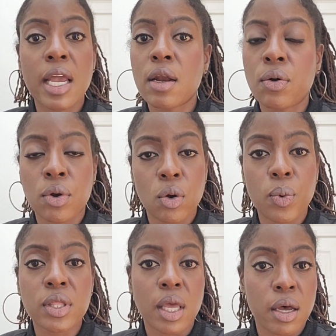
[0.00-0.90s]
don't know
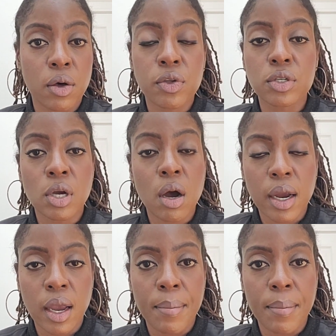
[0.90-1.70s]
what the hell they're talking